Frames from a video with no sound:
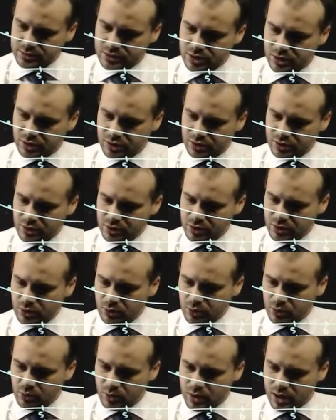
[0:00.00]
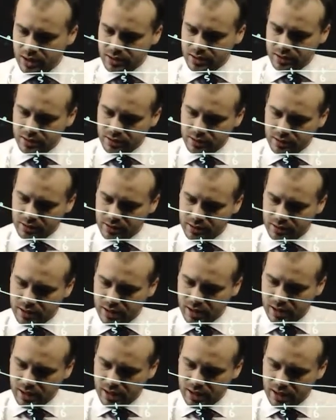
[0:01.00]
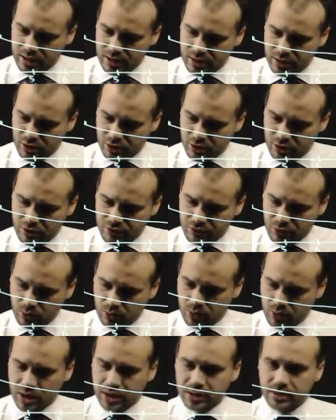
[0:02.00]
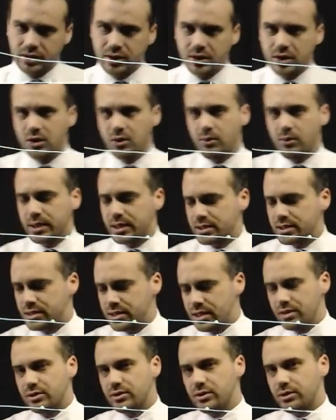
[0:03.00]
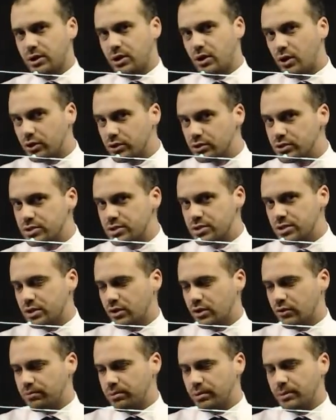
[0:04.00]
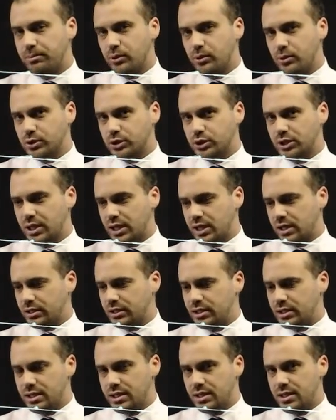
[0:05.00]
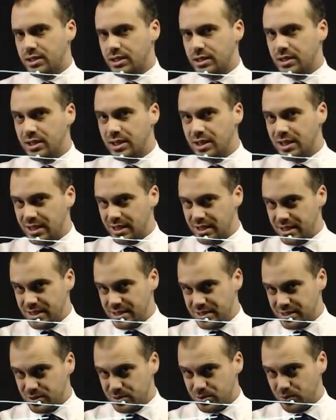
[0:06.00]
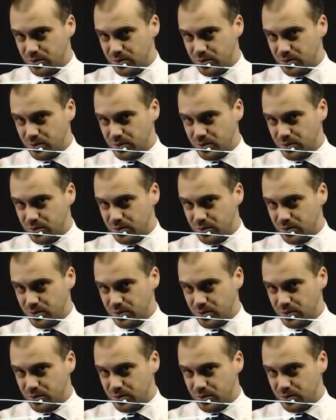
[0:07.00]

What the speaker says: So 1k over 1. We can see that the constant of proportionality here is